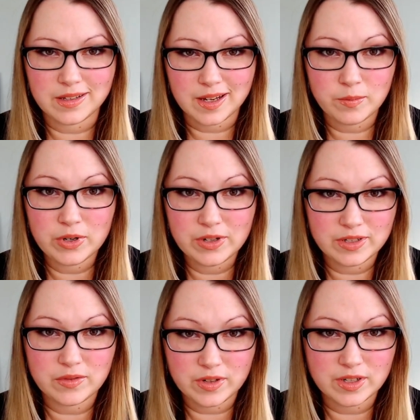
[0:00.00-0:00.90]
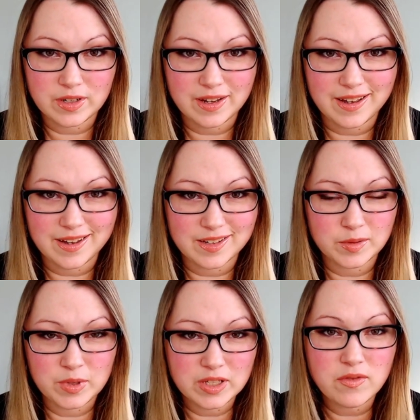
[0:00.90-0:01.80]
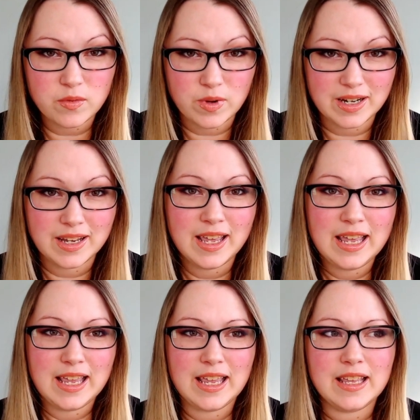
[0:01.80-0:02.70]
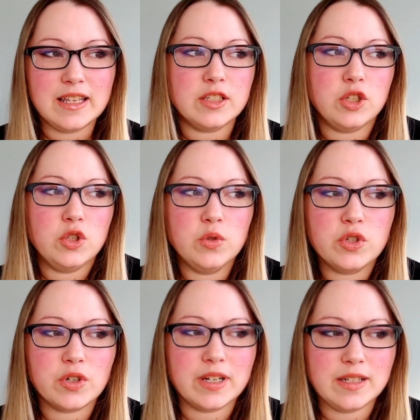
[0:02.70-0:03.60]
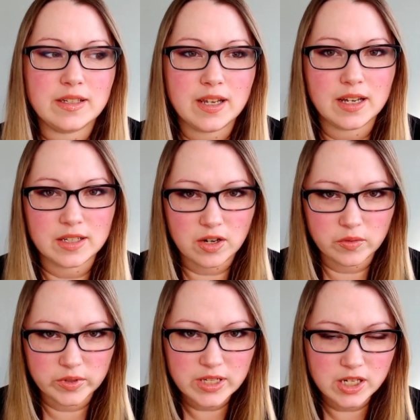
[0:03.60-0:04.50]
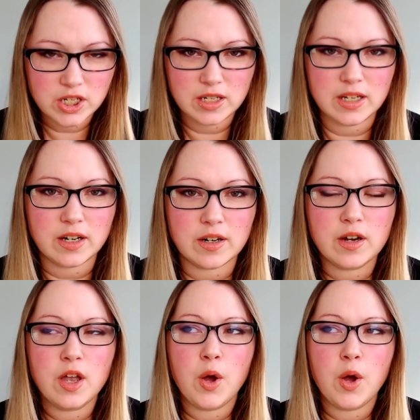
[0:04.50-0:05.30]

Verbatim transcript: Time period is a very specific one in this user intent conversation here,